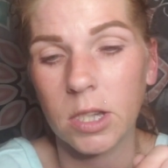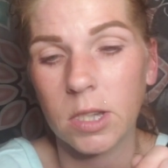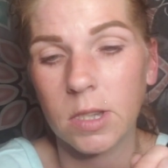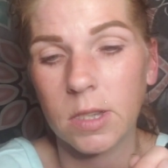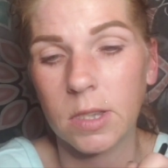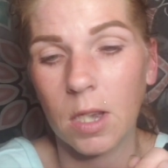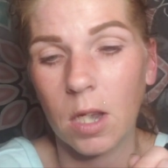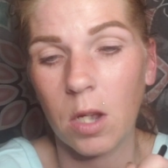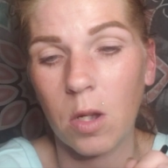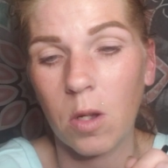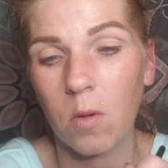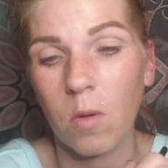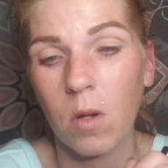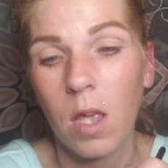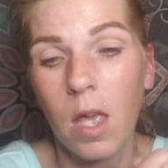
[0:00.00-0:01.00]

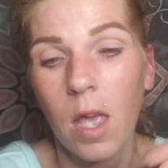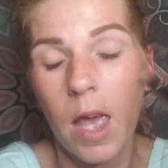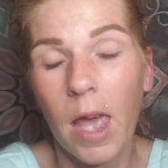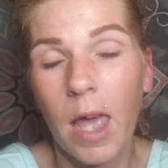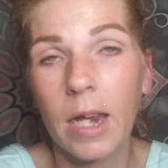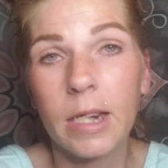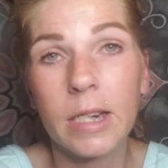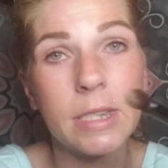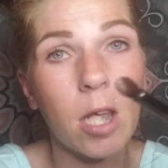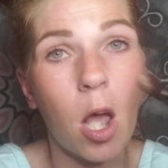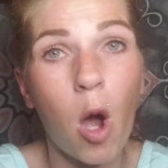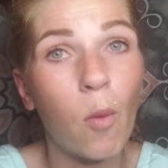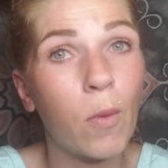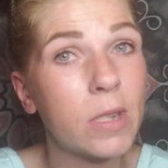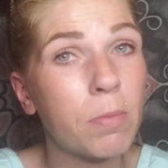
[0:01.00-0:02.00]
So, and it's
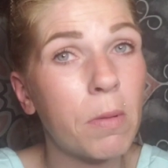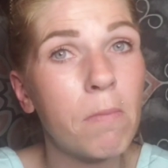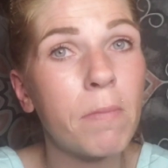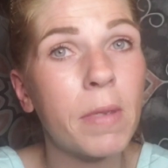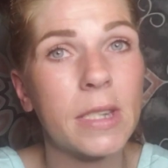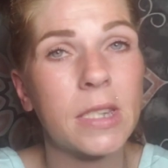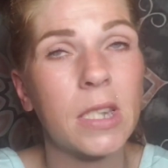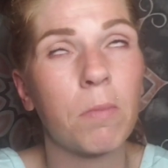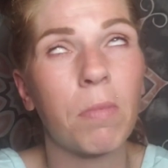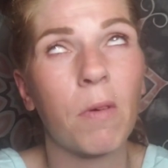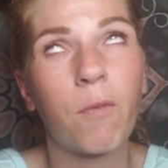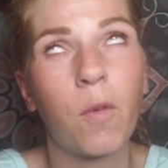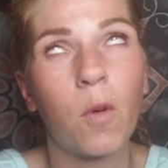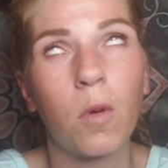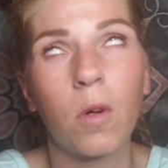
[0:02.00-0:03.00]
always been busy
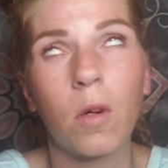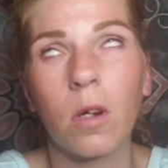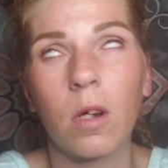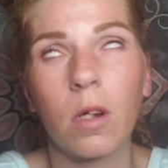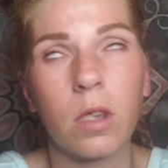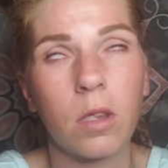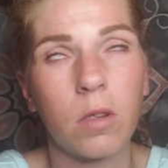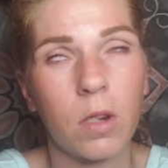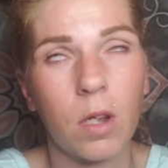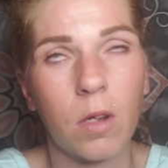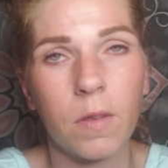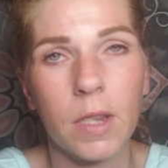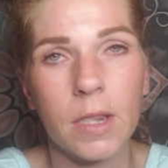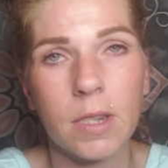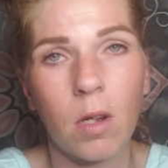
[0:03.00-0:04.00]
before, you
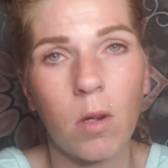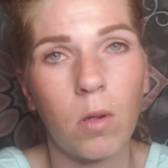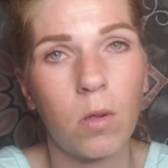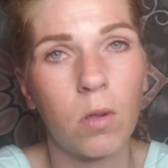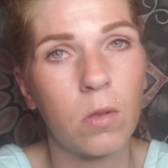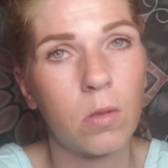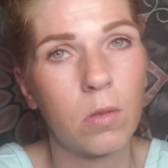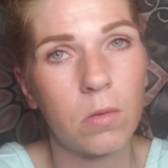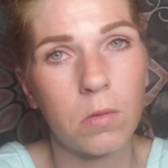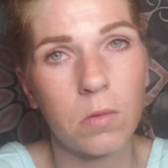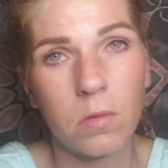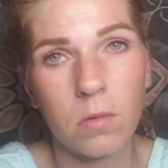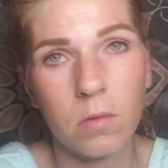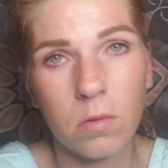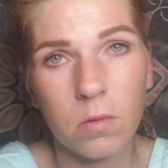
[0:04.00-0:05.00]
know, this whole